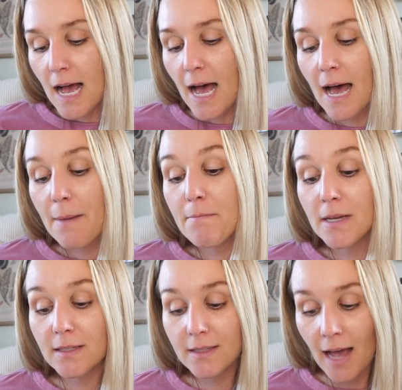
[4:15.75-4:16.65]

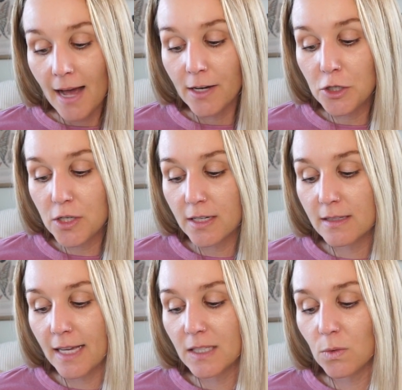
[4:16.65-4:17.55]
massage, because
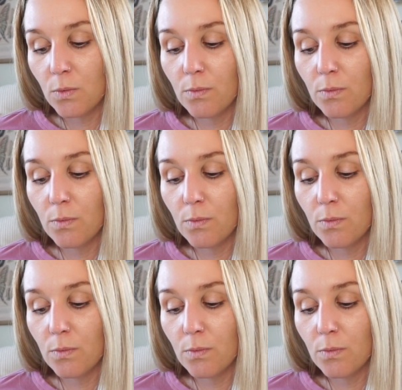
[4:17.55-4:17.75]
that's